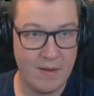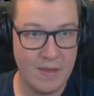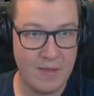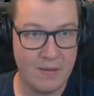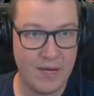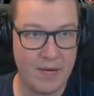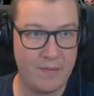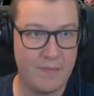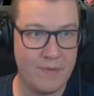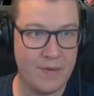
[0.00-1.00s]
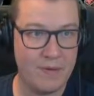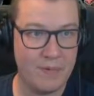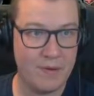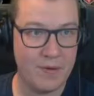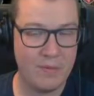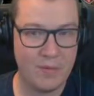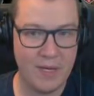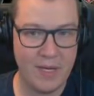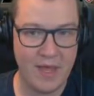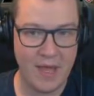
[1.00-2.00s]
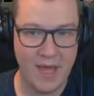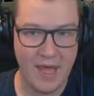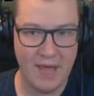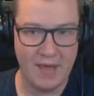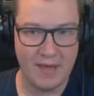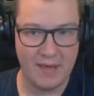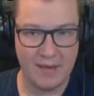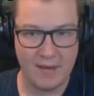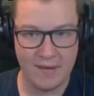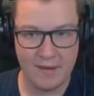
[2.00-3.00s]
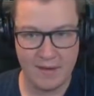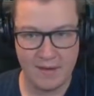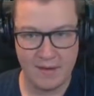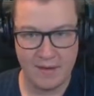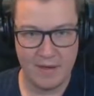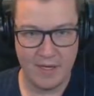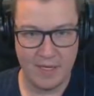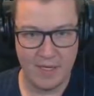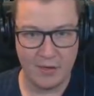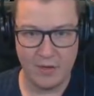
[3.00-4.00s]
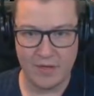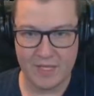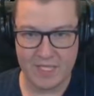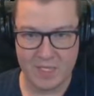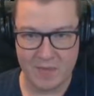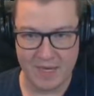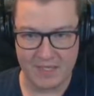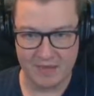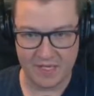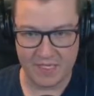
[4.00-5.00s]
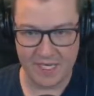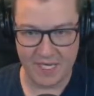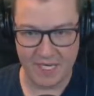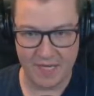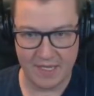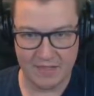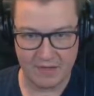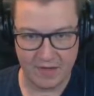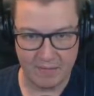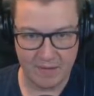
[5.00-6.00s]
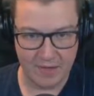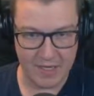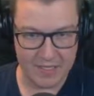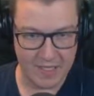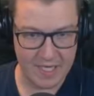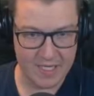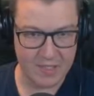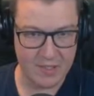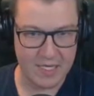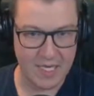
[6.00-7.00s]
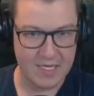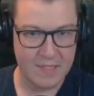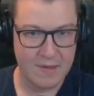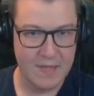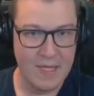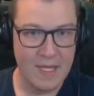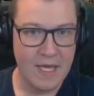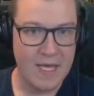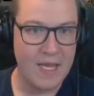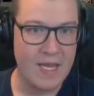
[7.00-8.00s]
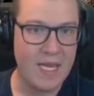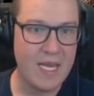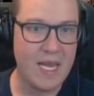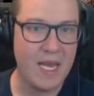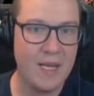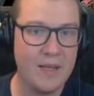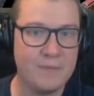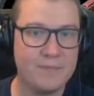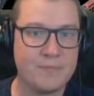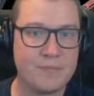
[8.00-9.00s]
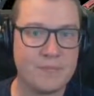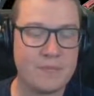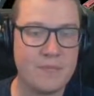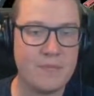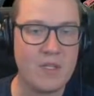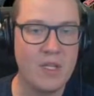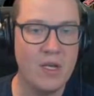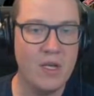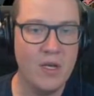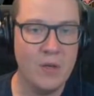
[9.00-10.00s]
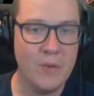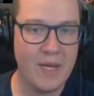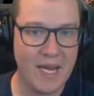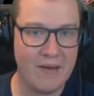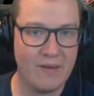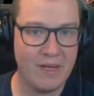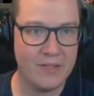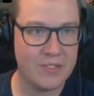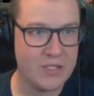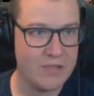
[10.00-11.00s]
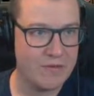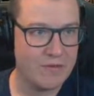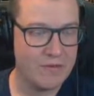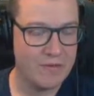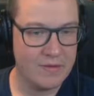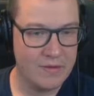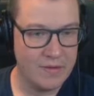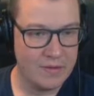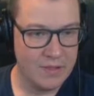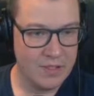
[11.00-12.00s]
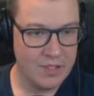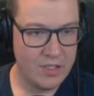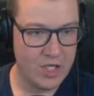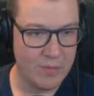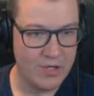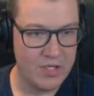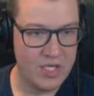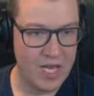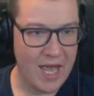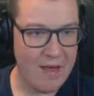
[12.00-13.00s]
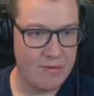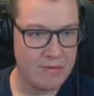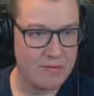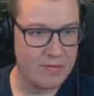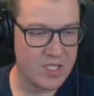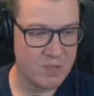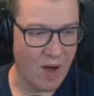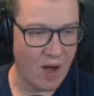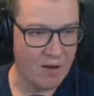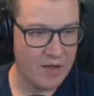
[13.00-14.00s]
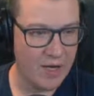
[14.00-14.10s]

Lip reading: There we go. I'll put a wall in there, and then all of this is space for this tank there. That's fine. Okay, so they're the 2 tanks, and then here we can have a little sort of come and chill out spot, you